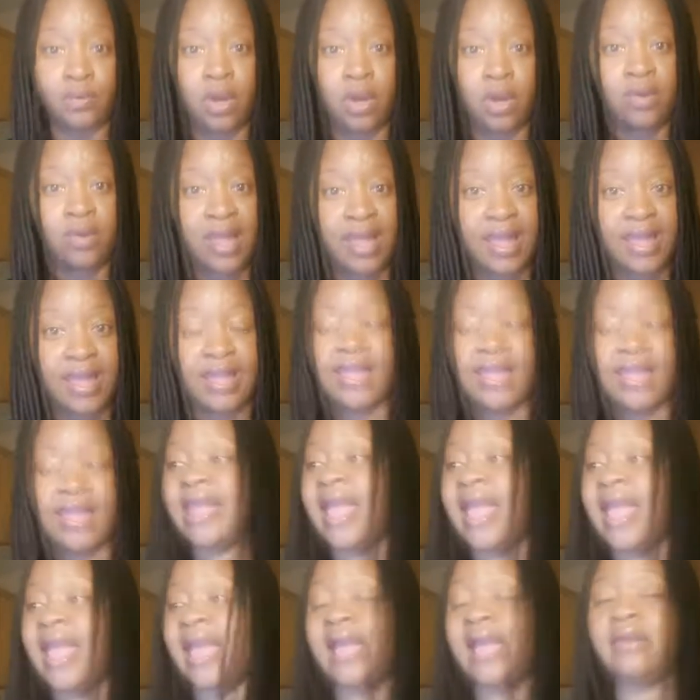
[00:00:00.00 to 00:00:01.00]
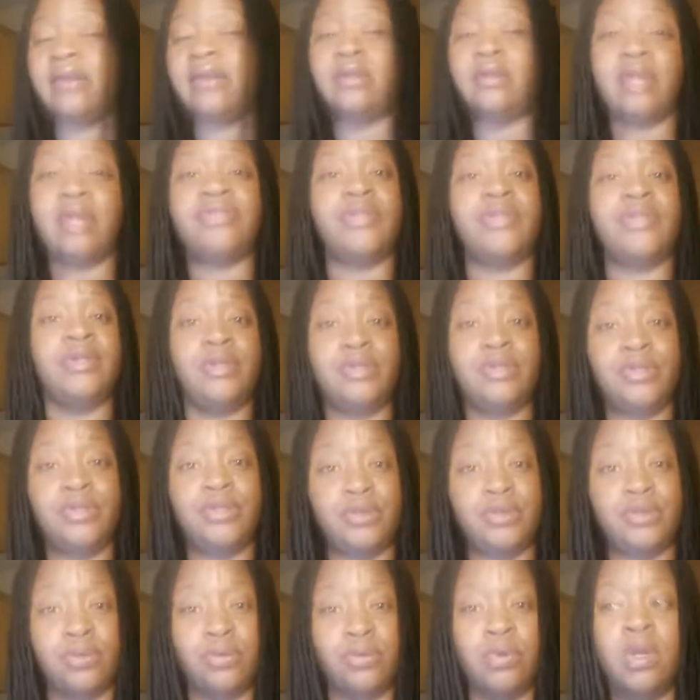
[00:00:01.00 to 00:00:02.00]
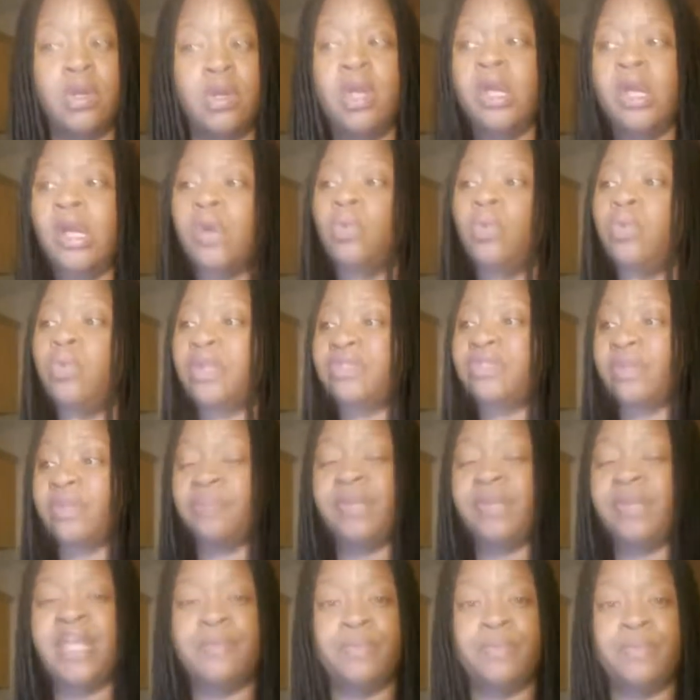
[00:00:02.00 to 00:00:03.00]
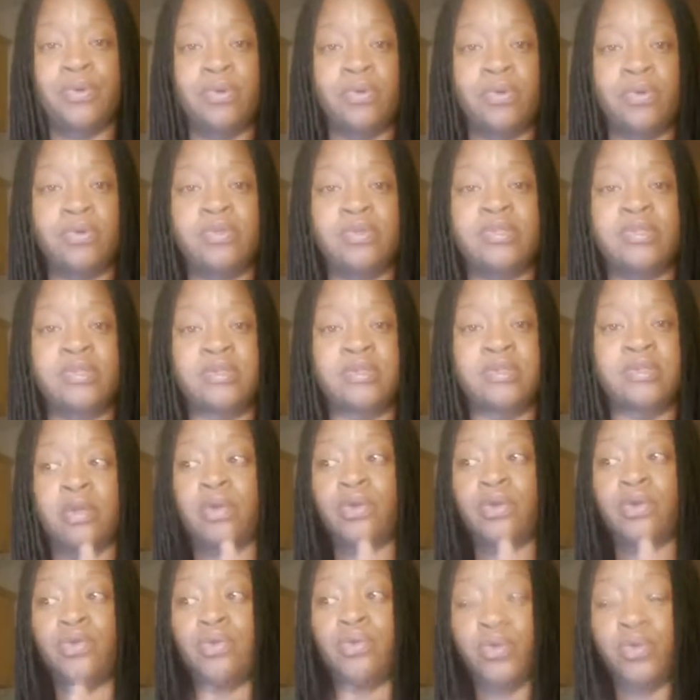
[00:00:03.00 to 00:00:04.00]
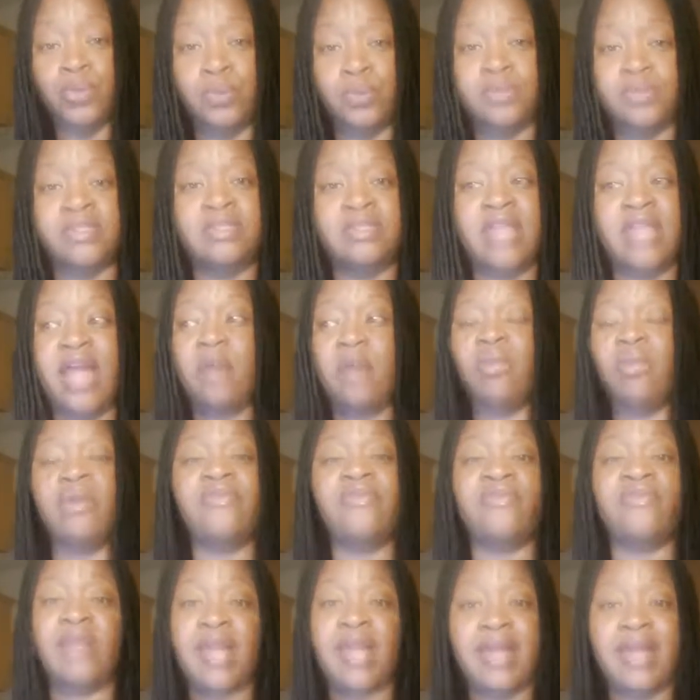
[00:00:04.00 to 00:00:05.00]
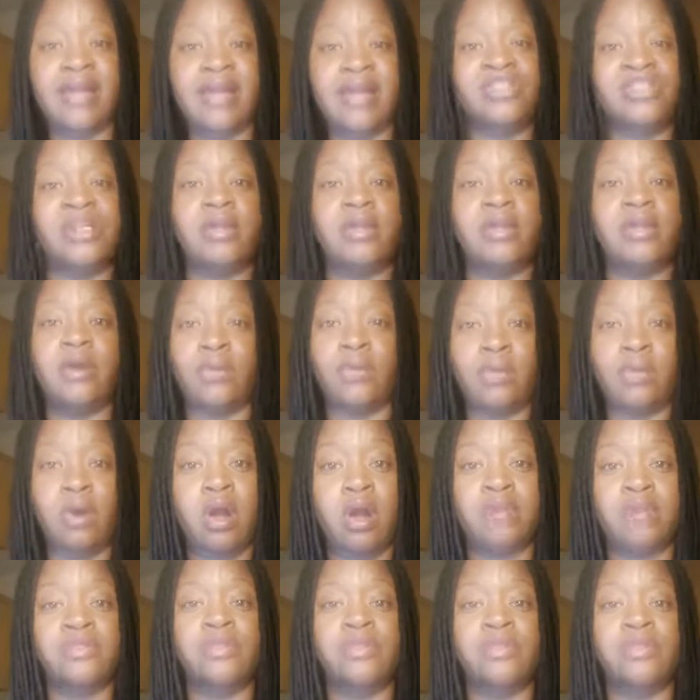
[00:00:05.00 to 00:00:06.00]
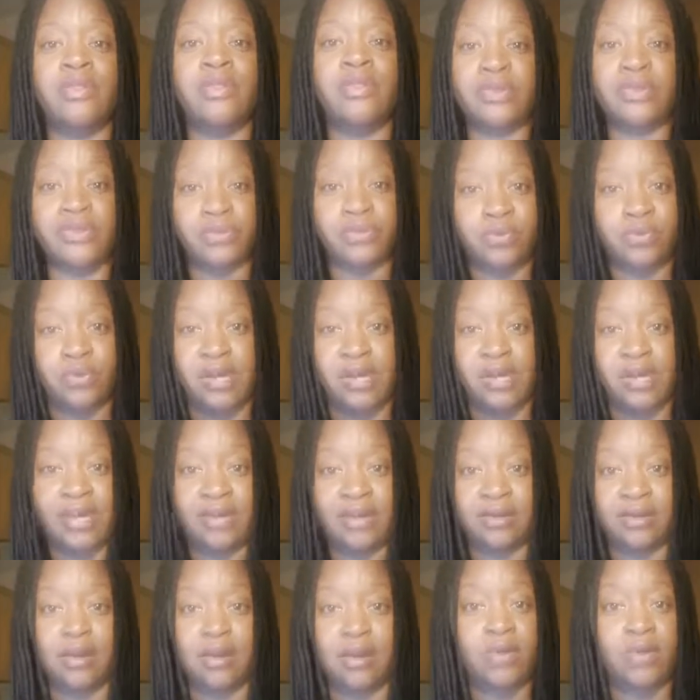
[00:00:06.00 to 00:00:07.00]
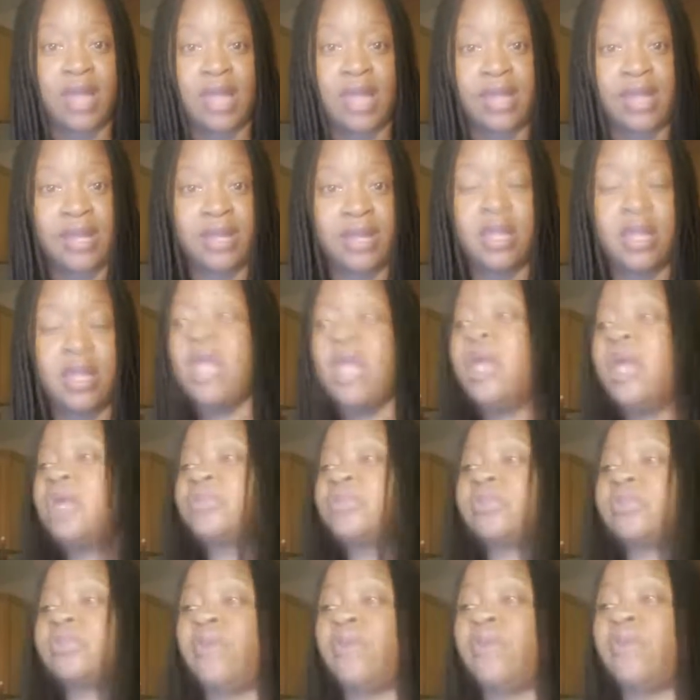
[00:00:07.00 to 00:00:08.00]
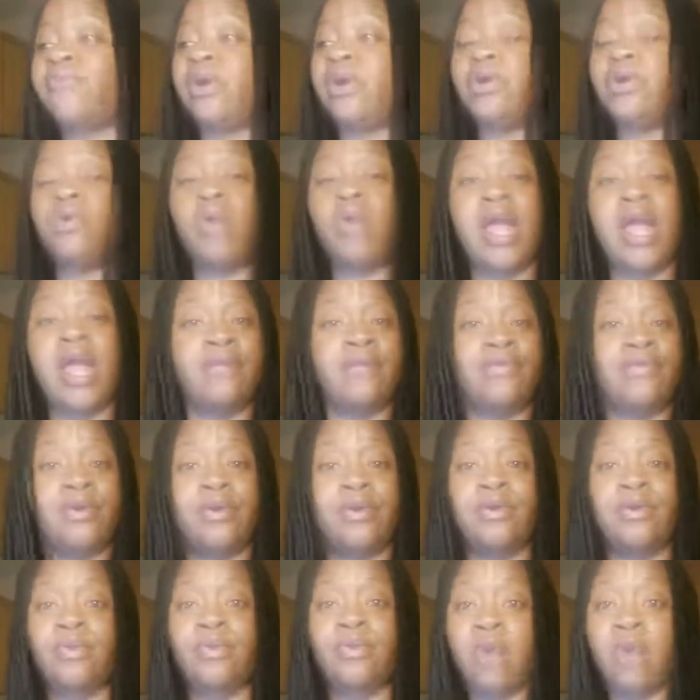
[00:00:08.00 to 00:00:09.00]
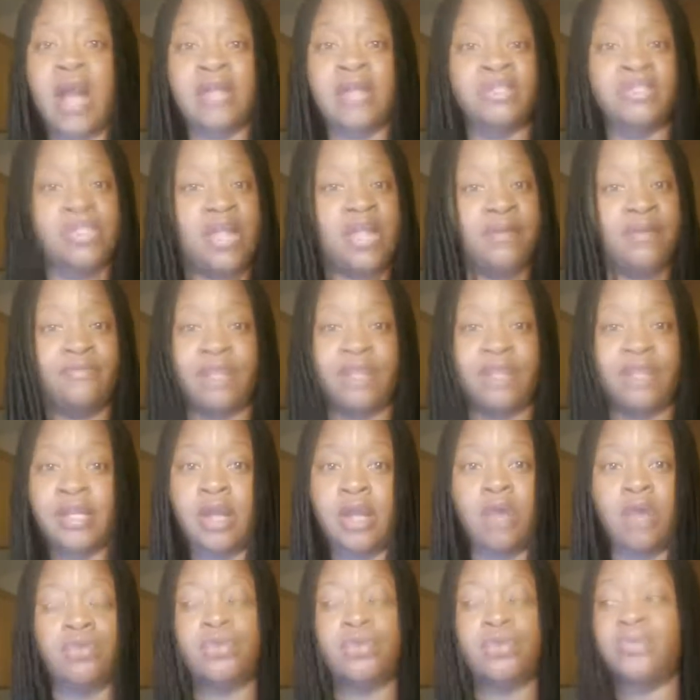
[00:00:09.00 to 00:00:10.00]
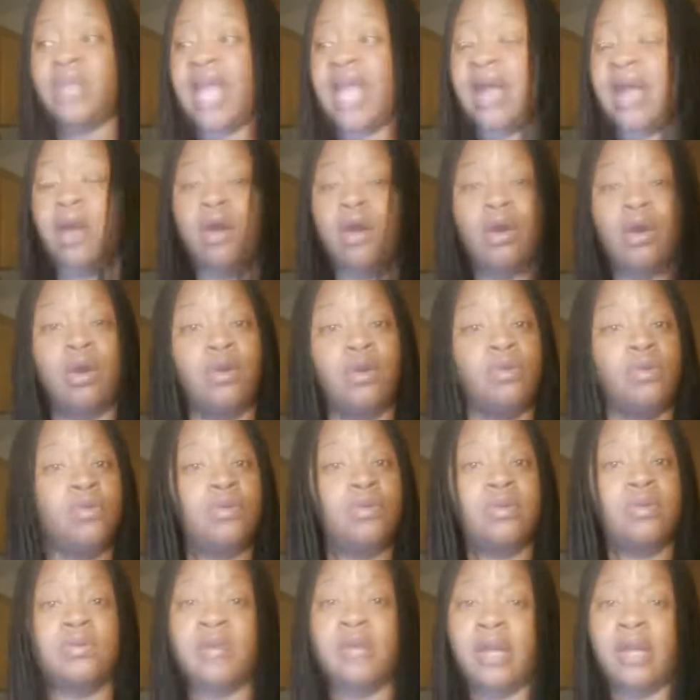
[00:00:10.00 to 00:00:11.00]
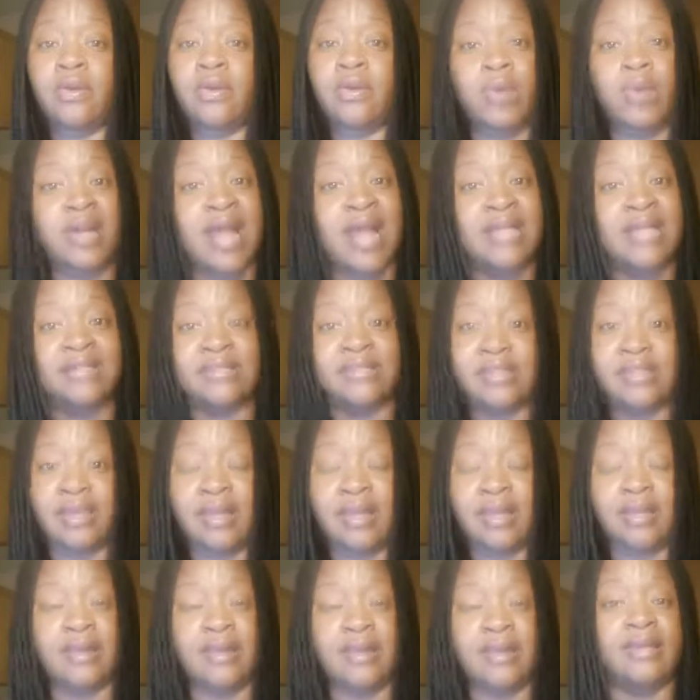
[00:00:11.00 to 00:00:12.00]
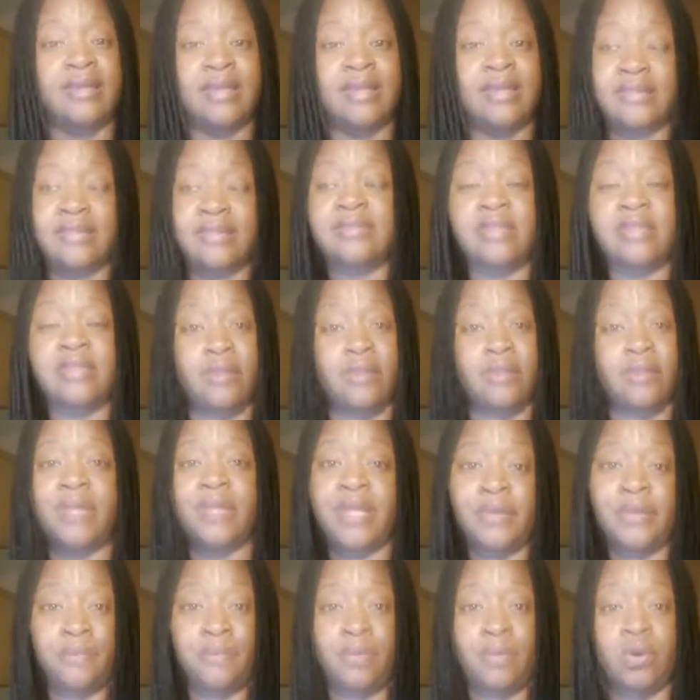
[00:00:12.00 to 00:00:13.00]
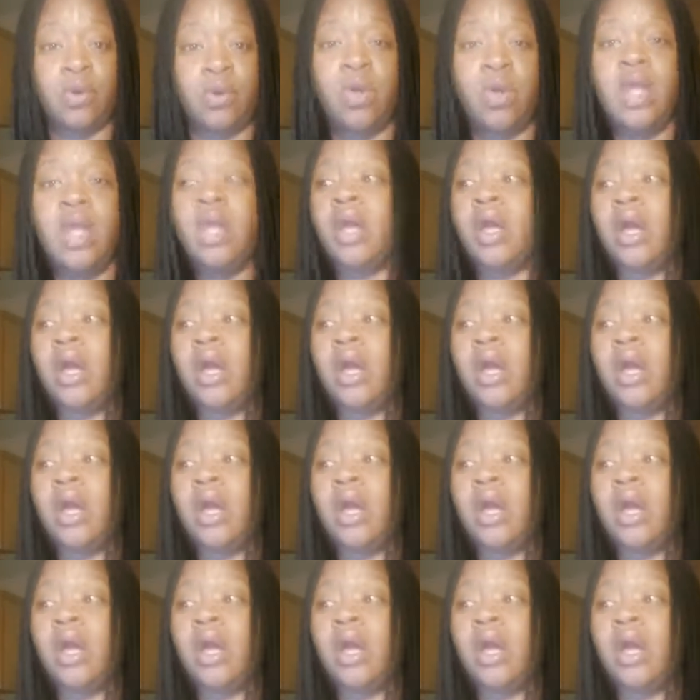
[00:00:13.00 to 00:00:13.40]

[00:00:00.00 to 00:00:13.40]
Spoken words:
Okay, it had nothing to do with the people's groups that were flashing across the screen. Okay, so for whoever watched that video, do not hold none of what I said against them people.